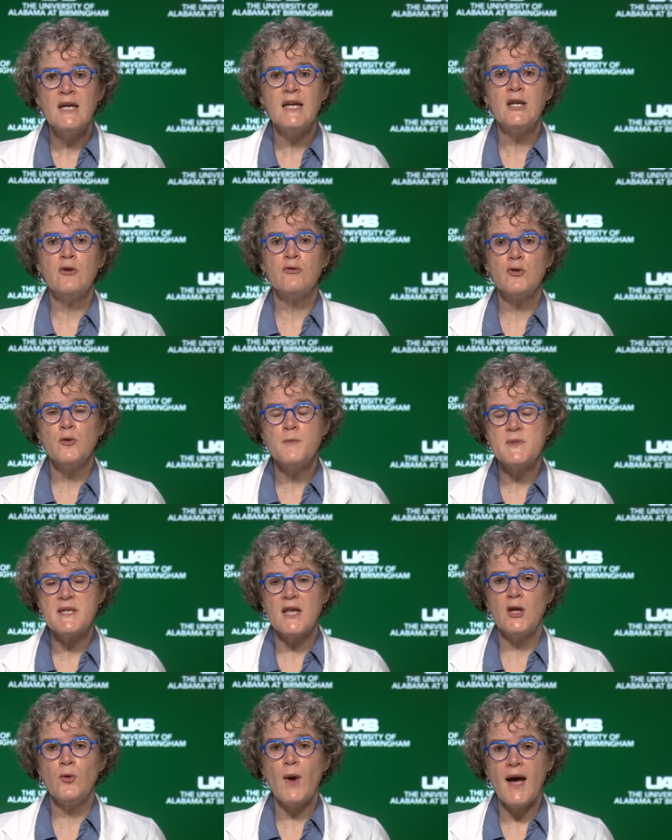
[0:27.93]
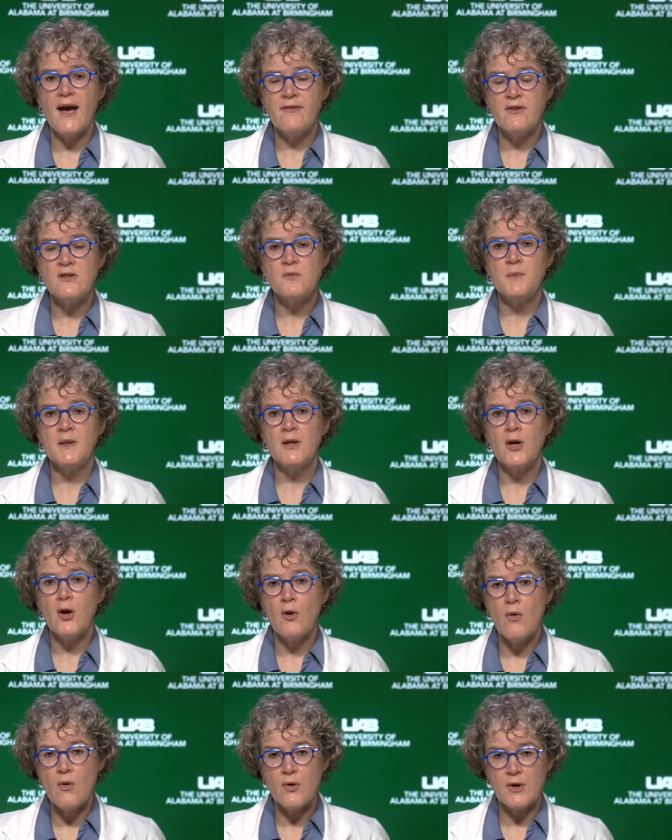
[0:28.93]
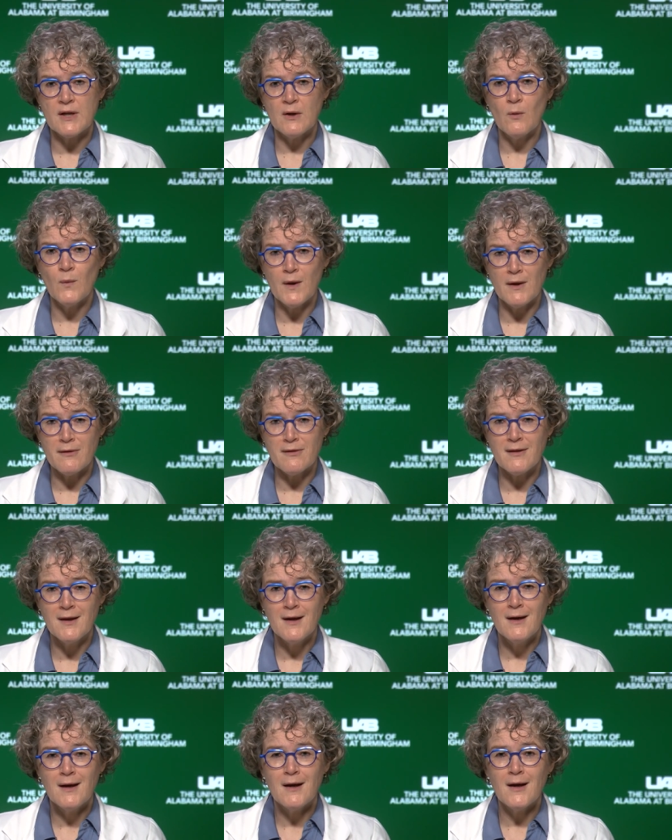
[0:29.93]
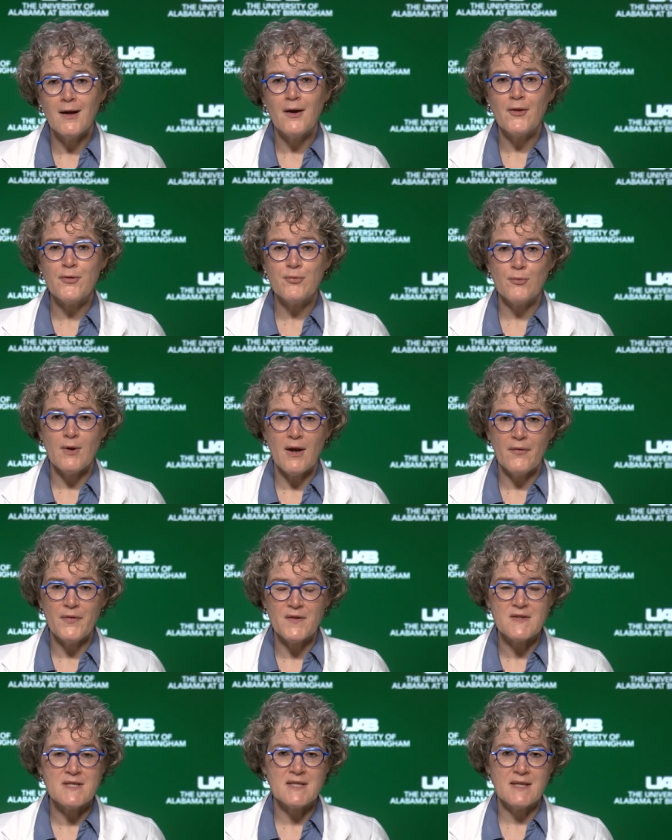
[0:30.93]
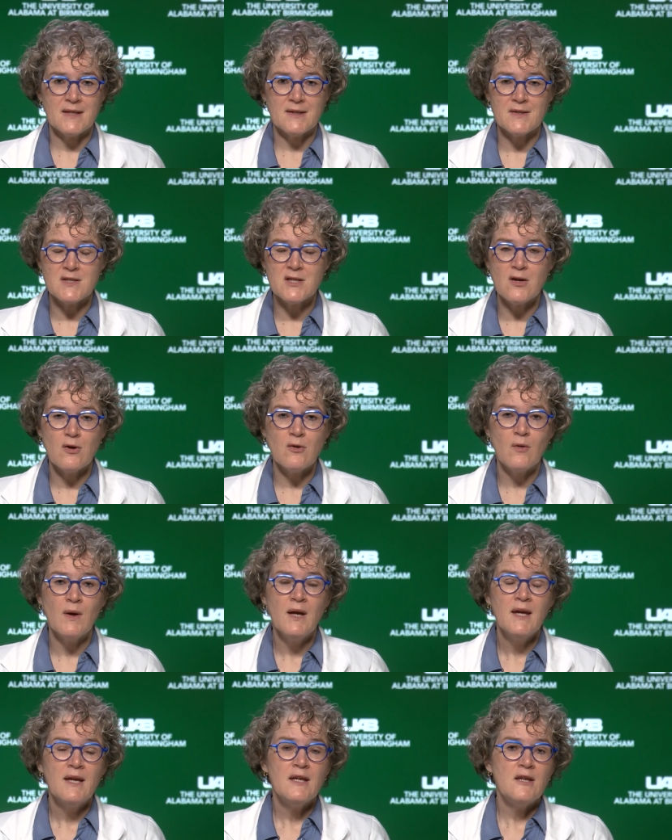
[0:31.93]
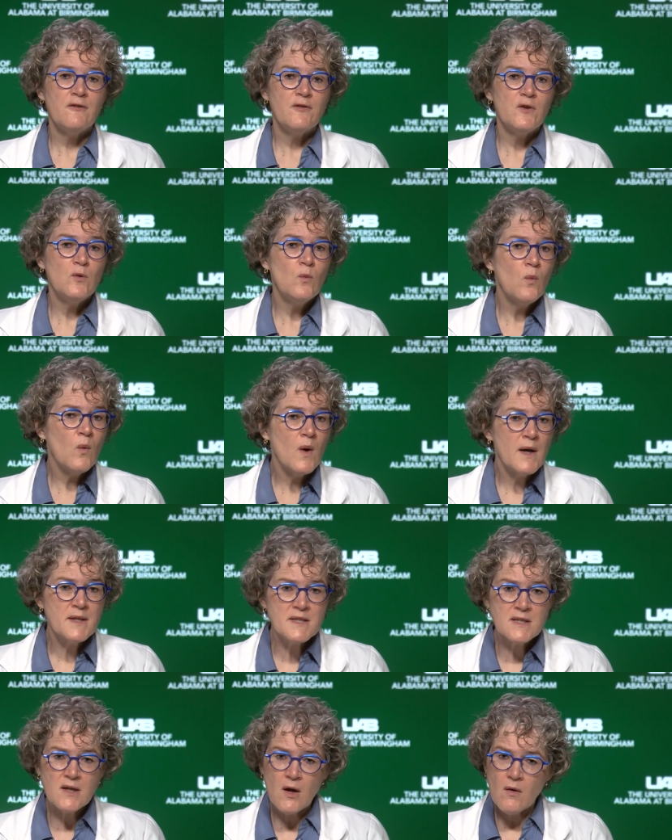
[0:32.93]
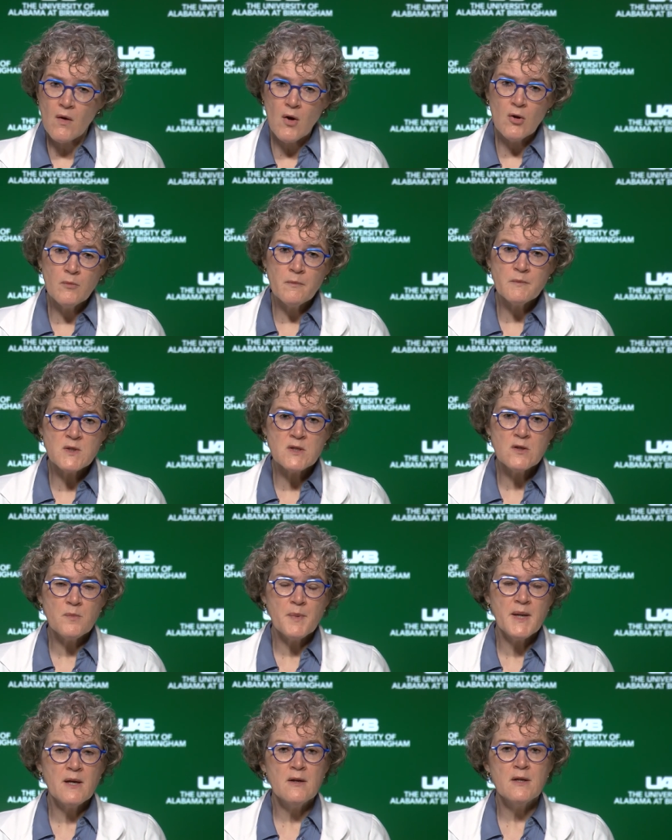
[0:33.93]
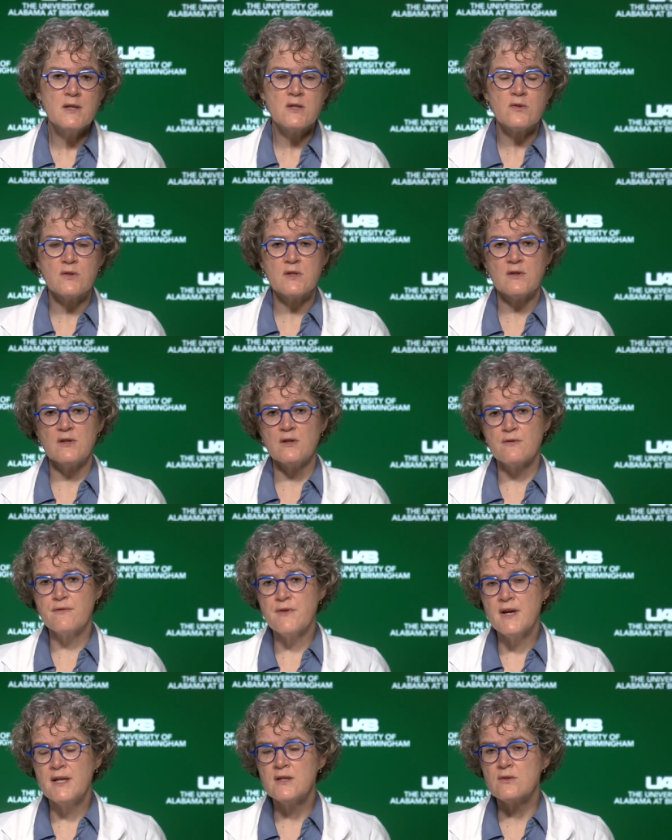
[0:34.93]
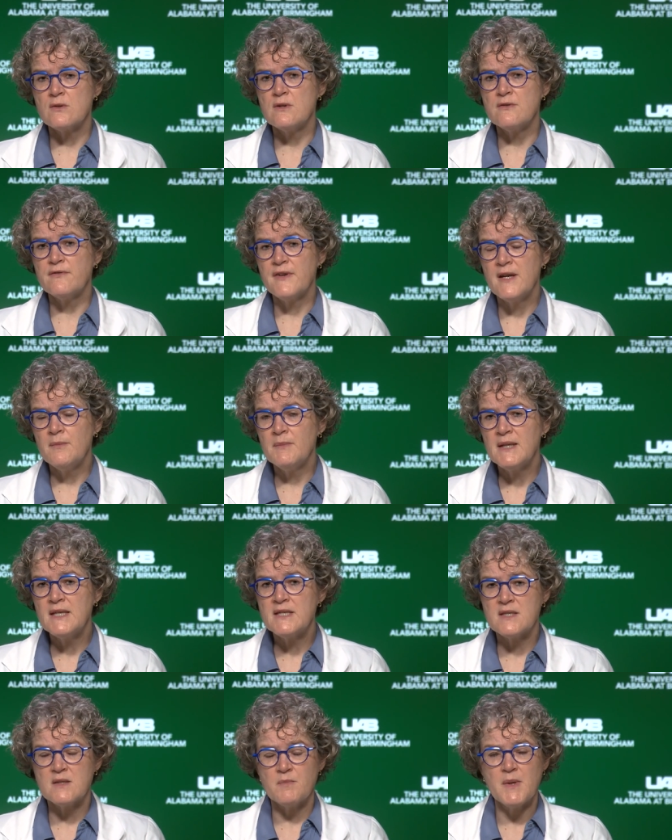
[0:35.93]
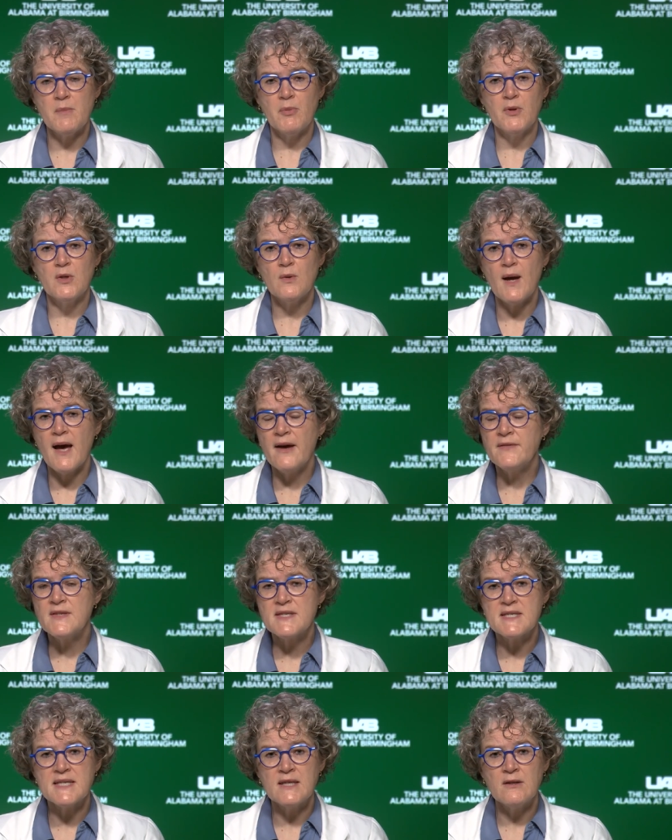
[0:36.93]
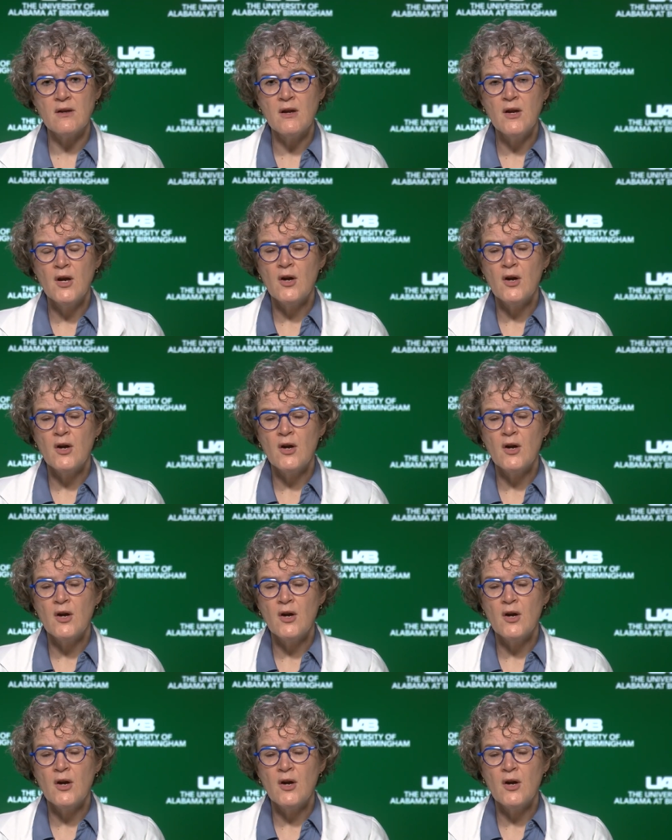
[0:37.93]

in groups that you haven't been cohorting with uh, throughout this thing. So if you want to go home to your parents or to your friends or your family, to people you haven't seen,